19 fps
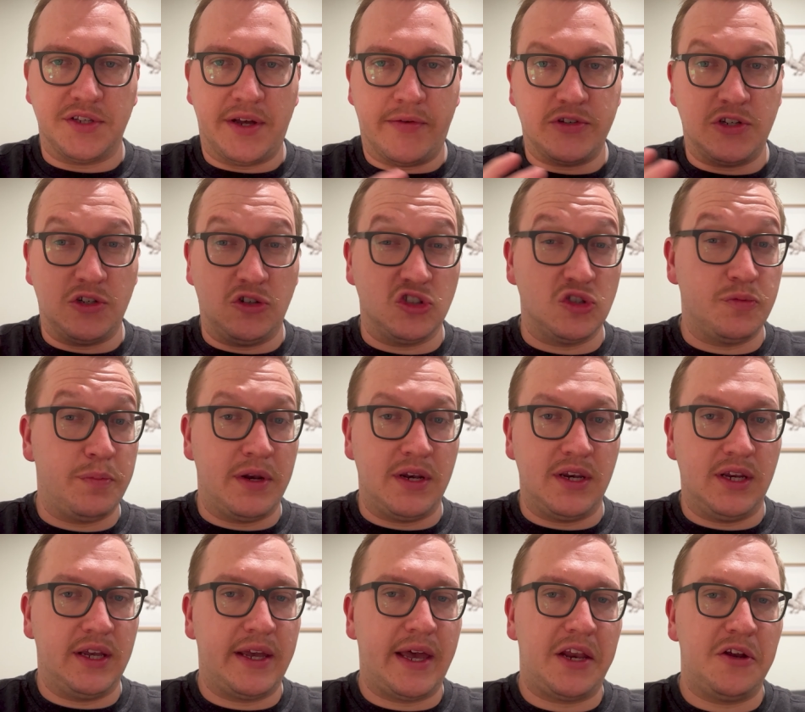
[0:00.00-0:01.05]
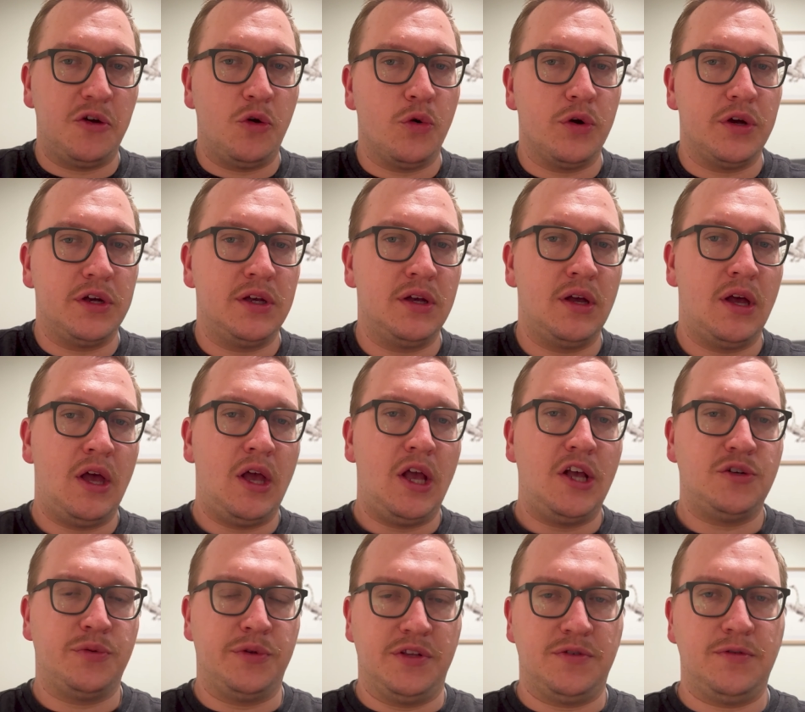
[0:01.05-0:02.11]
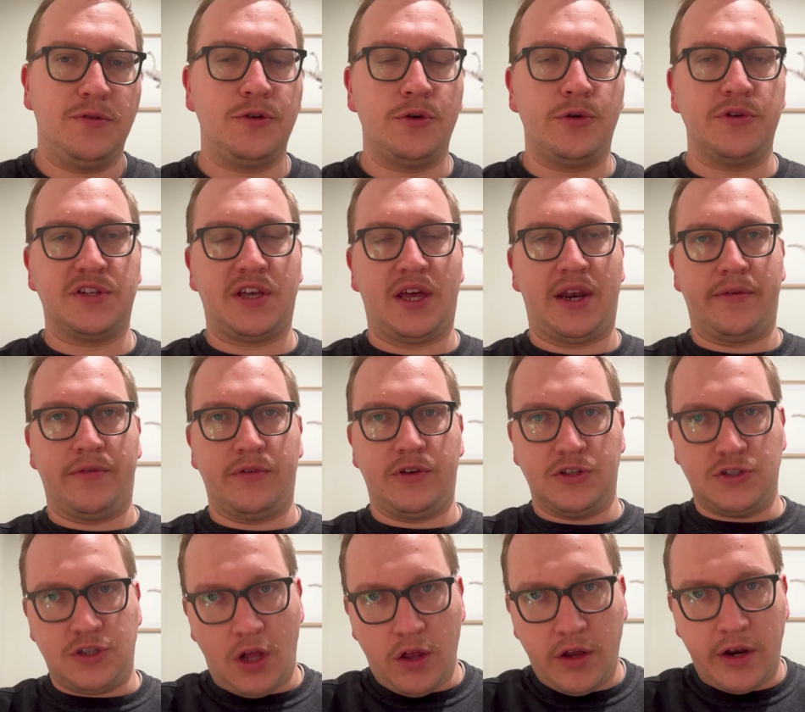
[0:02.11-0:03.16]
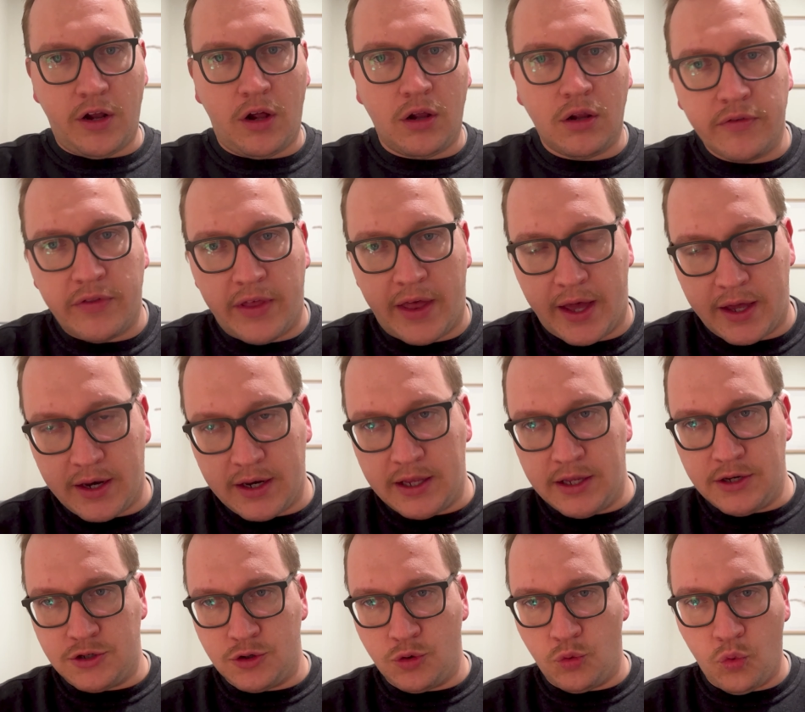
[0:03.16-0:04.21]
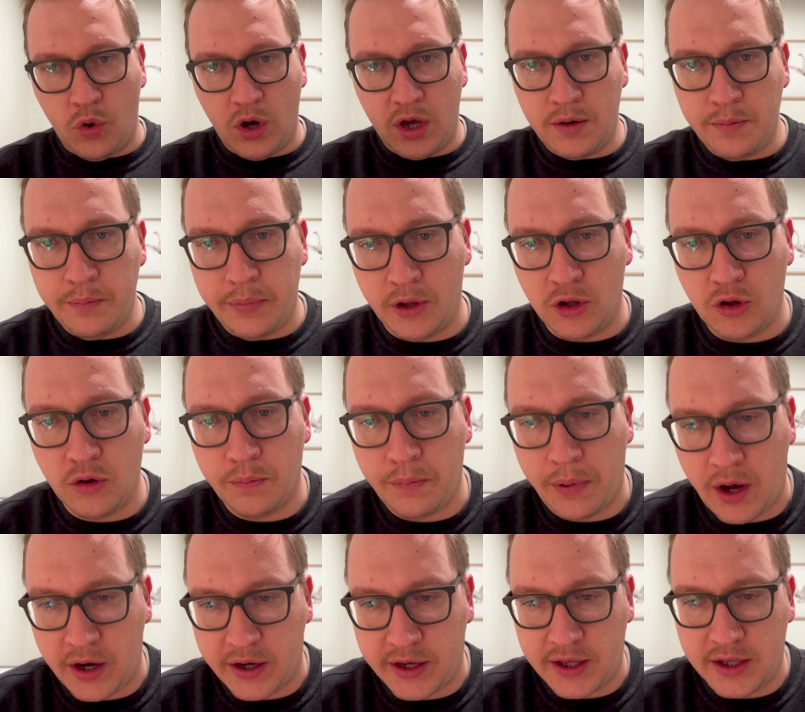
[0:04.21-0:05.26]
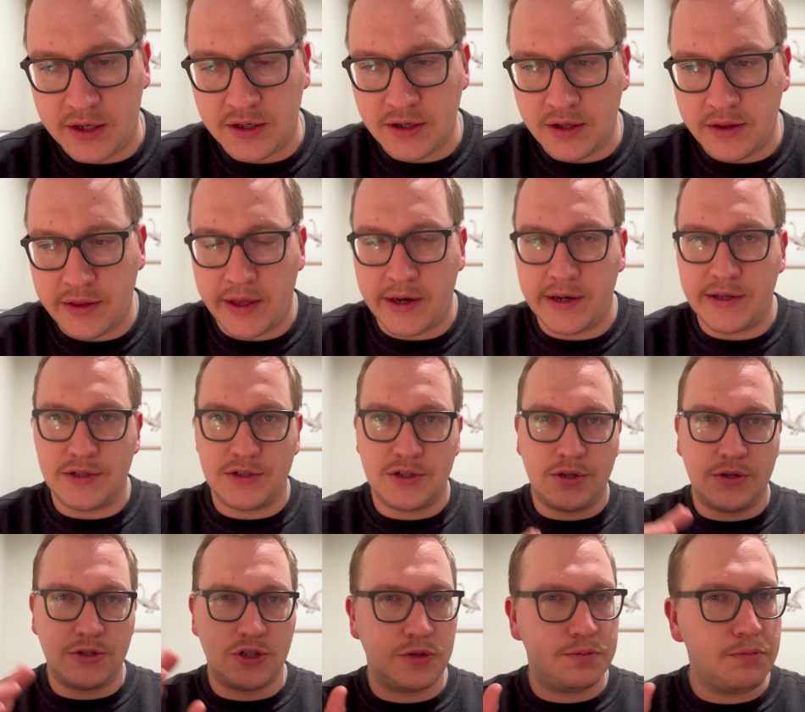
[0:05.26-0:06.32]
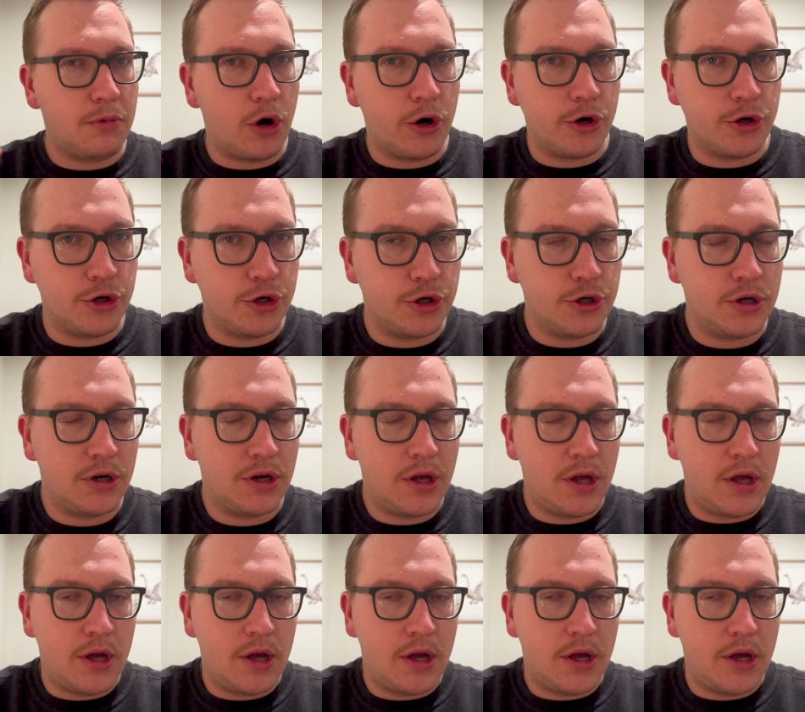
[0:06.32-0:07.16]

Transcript: every single spending category. So what this will do is kind of consolidate all of that into one bill pocket that is smarter